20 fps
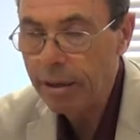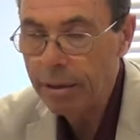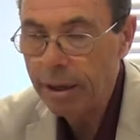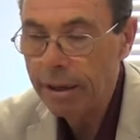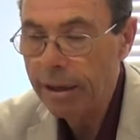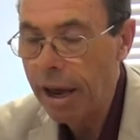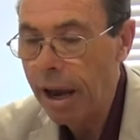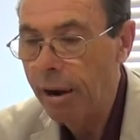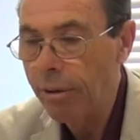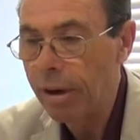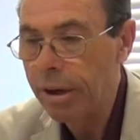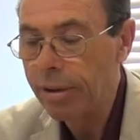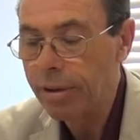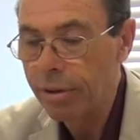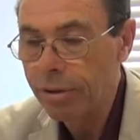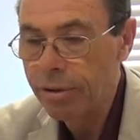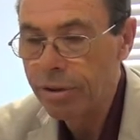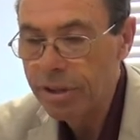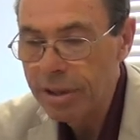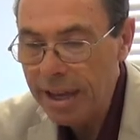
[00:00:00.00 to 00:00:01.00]
that the
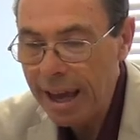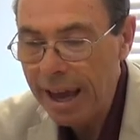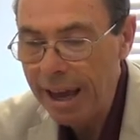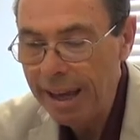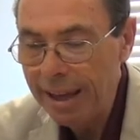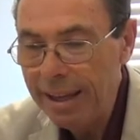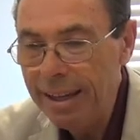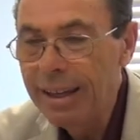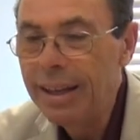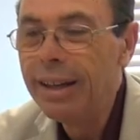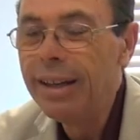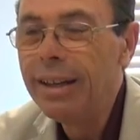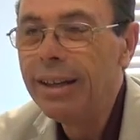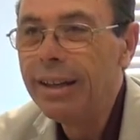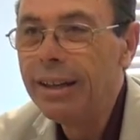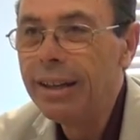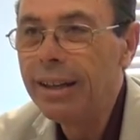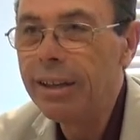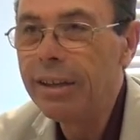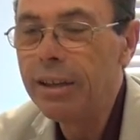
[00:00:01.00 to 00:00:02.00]
characters say
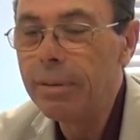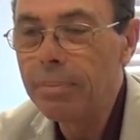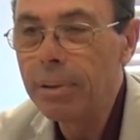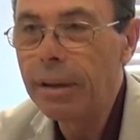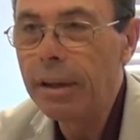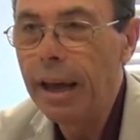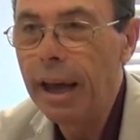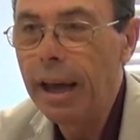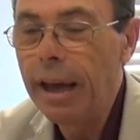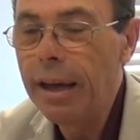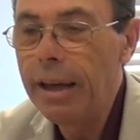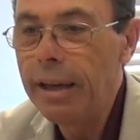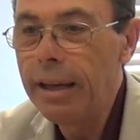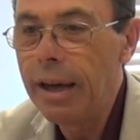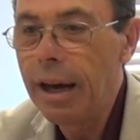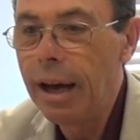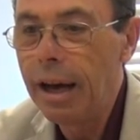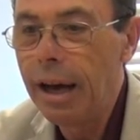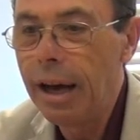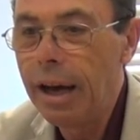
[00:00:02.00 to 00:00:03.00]
in the
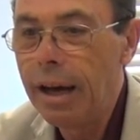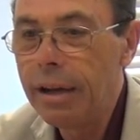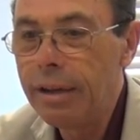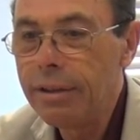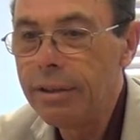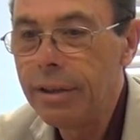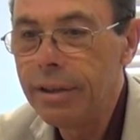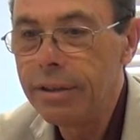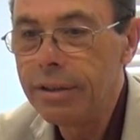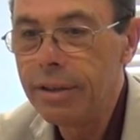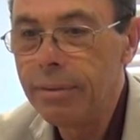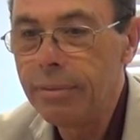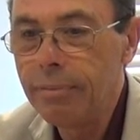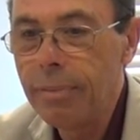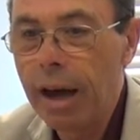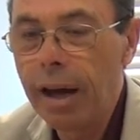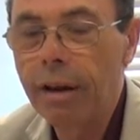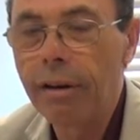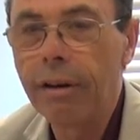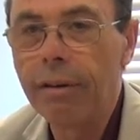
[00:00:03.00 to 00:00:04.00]
play is a
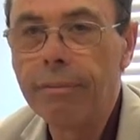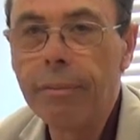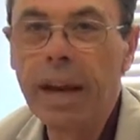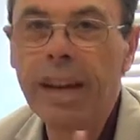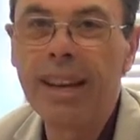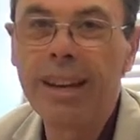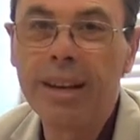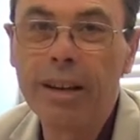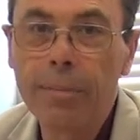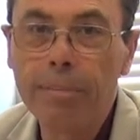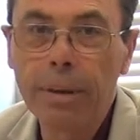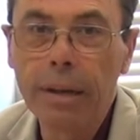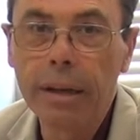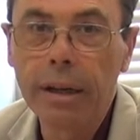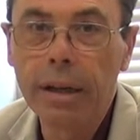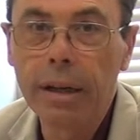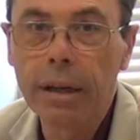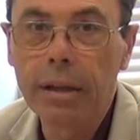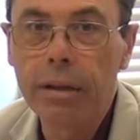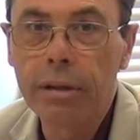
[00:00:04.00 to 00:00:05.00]
matter of making a
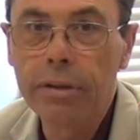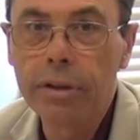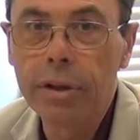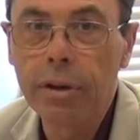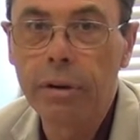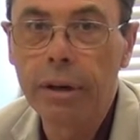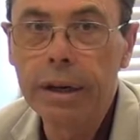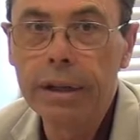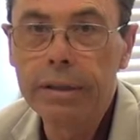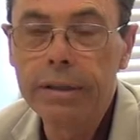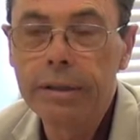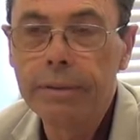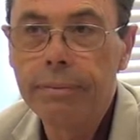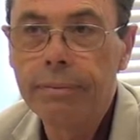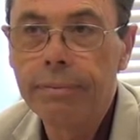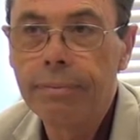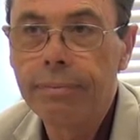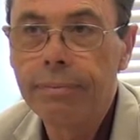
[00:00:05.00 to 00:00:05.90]
political choice.